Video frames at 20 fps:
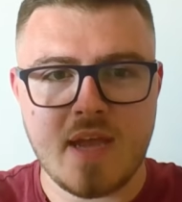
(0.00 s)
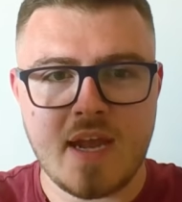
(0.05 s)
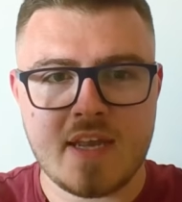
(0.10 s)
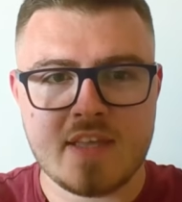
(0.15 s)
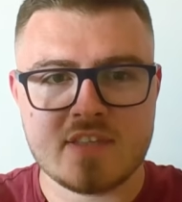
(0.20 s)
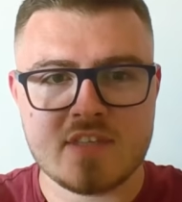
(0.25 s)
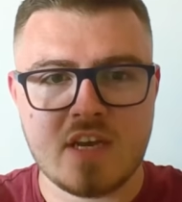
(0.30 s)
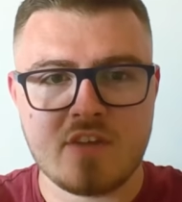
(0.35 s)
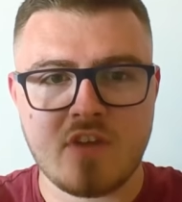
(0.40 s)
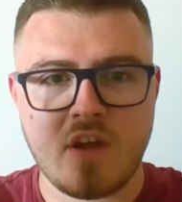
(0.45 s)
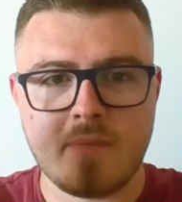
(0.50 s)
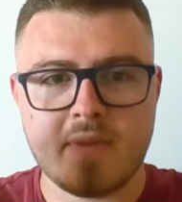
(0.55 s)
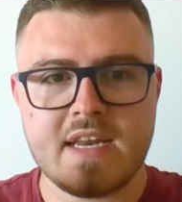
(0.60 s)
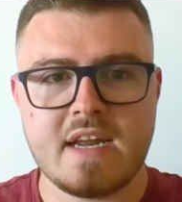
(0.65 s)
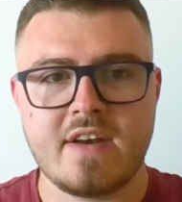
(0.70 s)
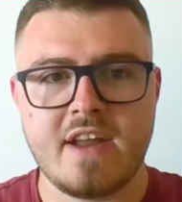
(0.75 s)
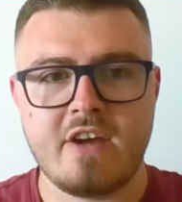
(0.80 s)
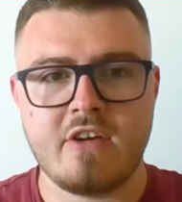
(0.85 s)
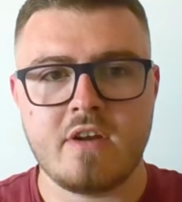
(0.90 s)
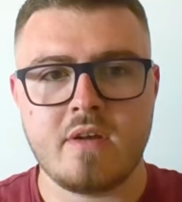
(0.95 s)
And instead of coming
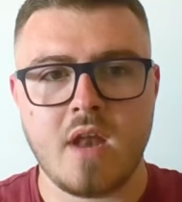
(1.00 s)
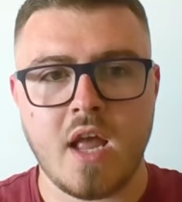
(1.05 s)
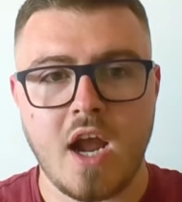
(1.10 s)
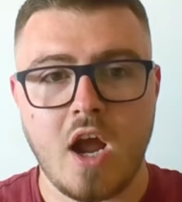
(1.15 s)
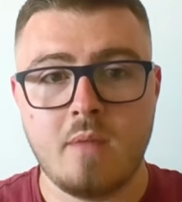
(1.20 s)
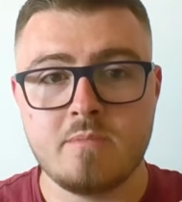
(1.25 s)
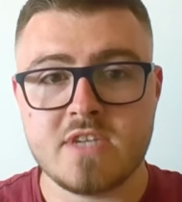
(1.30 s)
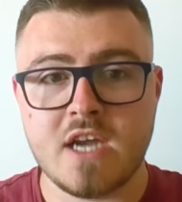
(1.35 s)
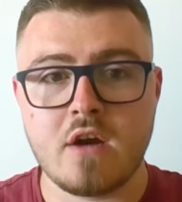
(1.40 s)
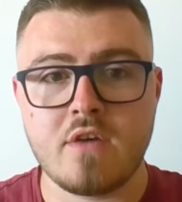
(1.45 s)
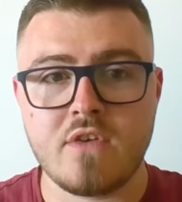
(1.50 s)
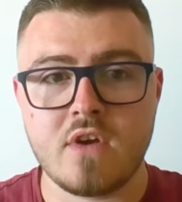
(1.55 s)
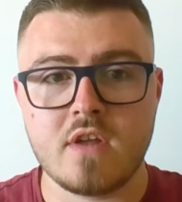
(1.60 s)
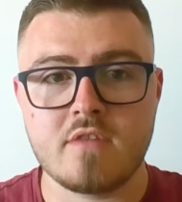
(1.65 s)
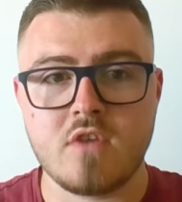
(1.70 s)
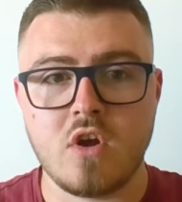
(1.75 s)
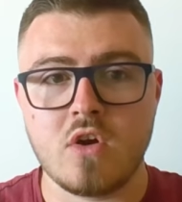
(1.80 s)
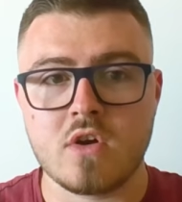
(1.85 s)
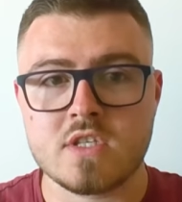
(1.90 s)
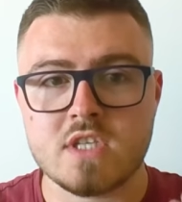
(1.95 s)
down here and like, I'm terrified of
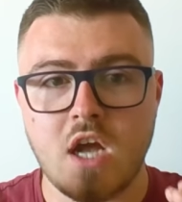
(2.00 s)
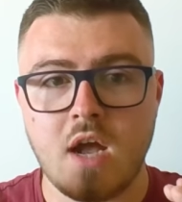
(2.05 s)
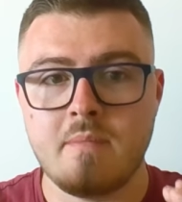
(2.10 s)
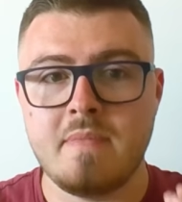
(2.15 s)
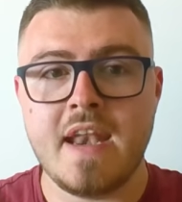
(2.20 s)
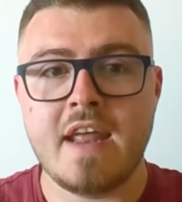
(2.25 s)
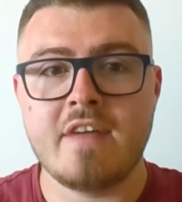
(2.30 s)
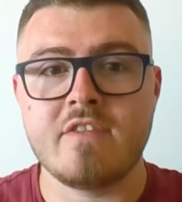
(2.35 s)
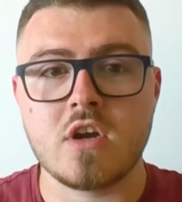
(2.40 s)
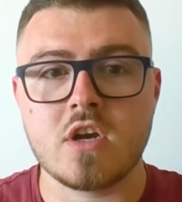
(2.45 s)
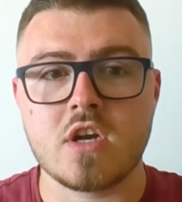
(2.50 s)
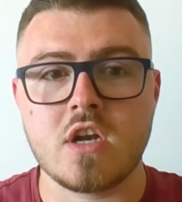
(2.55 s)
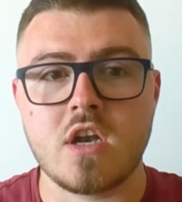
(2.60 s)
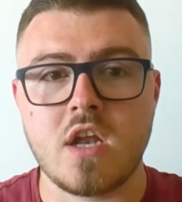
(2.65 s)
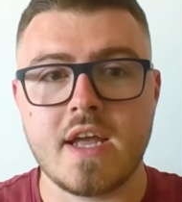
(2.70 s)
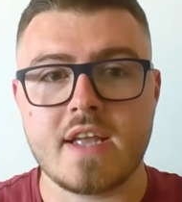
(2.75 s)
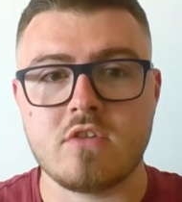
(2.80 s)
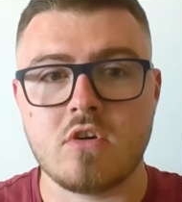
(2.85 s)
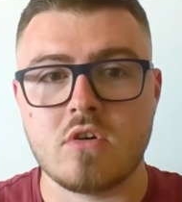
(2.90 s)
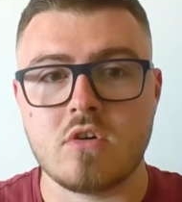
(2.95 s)
dogs, I'm never gonna
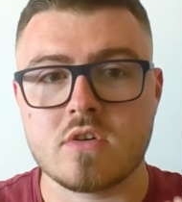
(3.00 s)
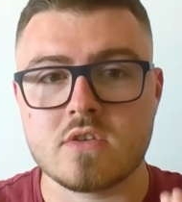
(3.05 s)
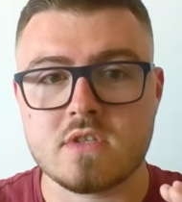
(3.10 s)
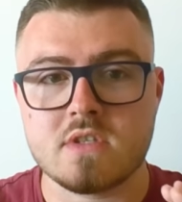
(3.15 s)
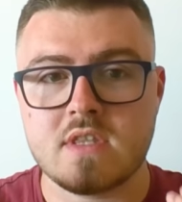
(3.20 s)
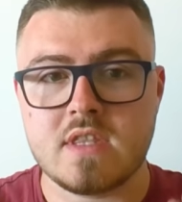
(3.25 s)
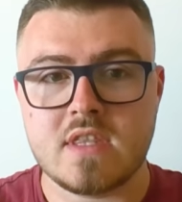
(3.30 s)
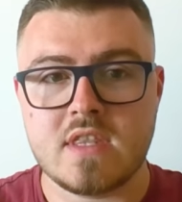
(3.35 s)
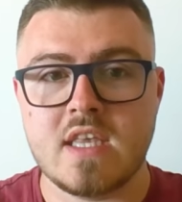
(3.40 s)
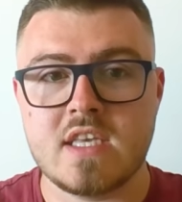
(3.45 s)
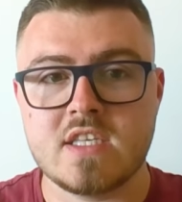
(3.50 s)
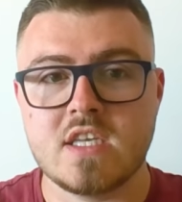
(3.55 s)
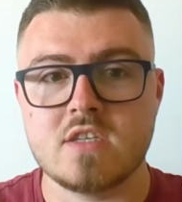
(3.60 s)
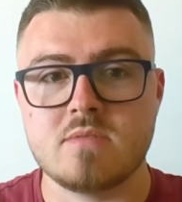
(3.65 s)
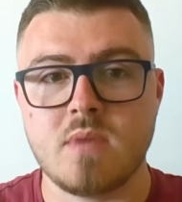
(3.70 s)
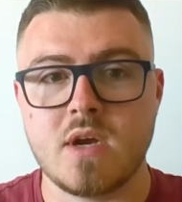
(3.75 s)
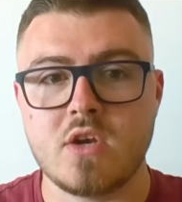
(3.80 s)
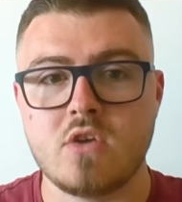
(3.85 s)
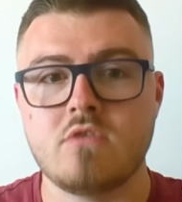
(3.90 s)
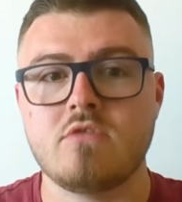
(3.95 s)
like dogs, this is
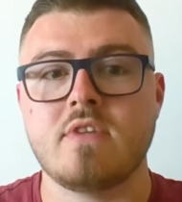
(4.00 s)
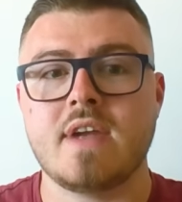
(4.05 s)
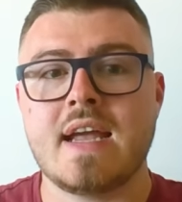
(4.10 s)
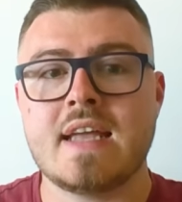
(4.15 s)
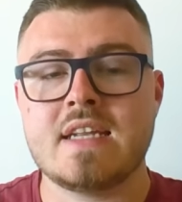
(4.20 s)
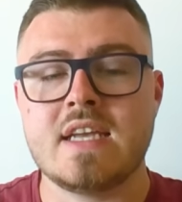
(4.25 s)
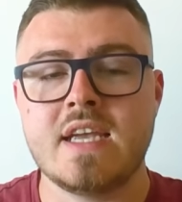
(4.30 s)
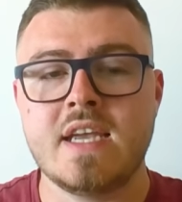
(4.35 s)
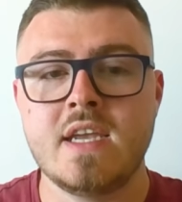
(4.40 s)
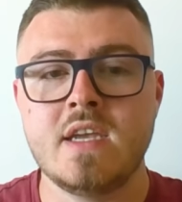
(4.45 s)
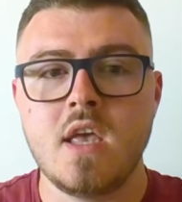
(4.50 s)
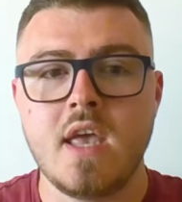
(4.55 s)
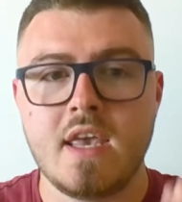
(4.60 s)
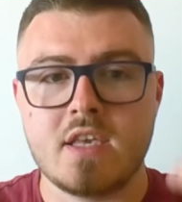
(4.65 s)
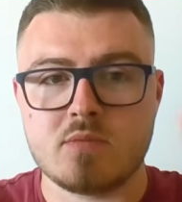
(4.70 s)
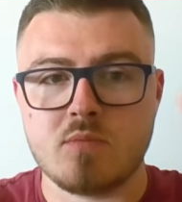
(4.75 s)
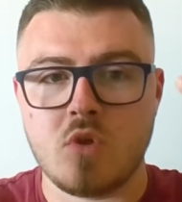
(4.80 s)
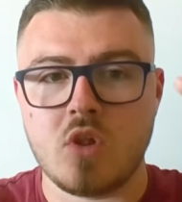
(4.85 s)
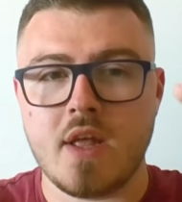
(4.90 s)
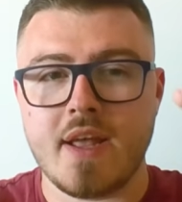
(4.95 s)
my new reality,
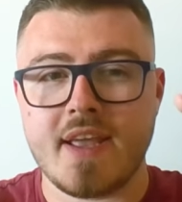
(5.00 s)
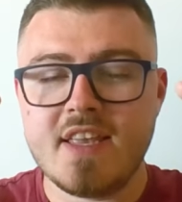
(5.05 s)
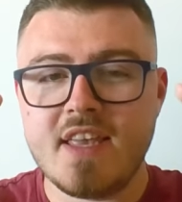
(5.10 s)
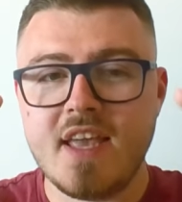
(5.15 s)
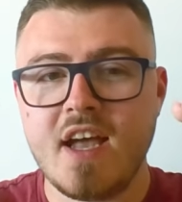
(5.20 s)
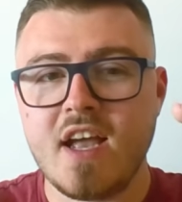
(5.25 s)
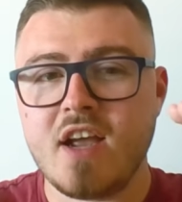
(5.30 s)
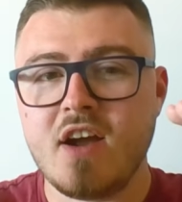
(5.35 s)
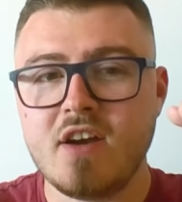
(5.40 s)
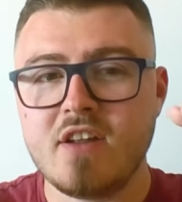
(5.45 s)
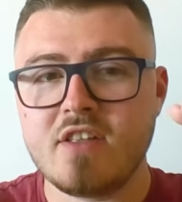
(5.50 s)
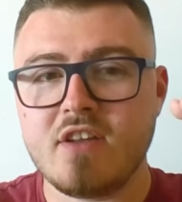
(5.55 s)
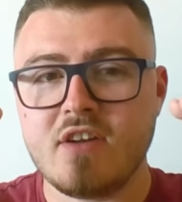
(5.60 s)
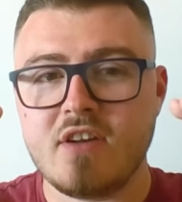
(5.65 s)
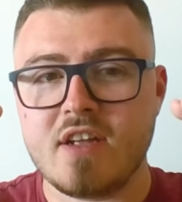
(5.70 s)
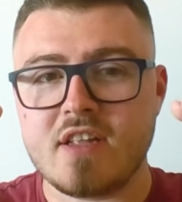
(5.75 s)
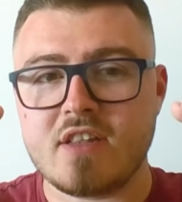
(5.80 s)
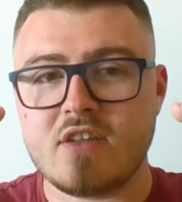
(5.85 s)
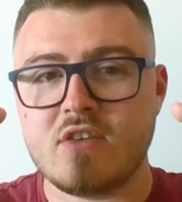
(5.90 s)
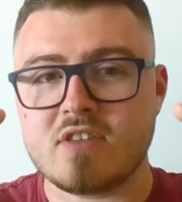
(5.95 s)
it's more like, yeah, I kind of don't
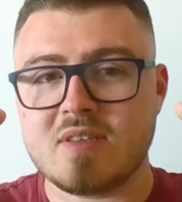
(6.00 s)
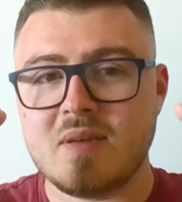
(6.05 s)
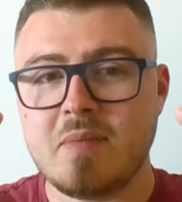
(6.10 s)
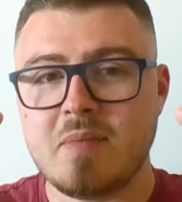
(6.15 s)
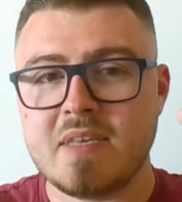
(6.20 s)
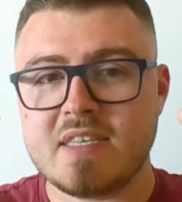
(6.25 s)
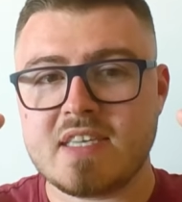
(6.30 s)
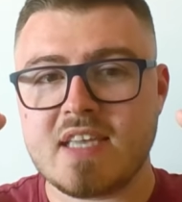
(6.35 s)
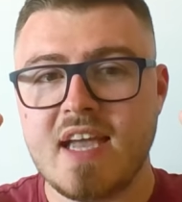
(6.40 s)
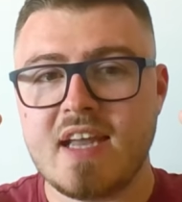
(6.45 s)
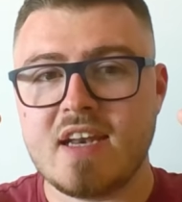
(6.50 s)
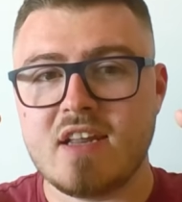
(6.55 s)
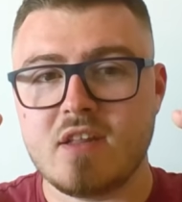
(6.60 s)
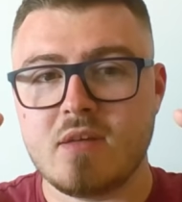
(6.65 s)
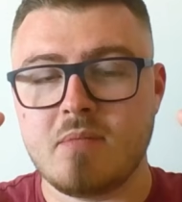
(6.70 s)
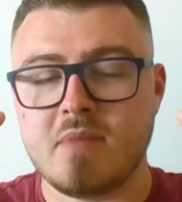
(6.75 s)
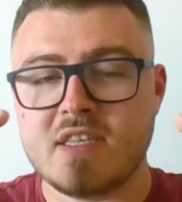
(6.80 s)
like dogs and I'm a bit scared of them.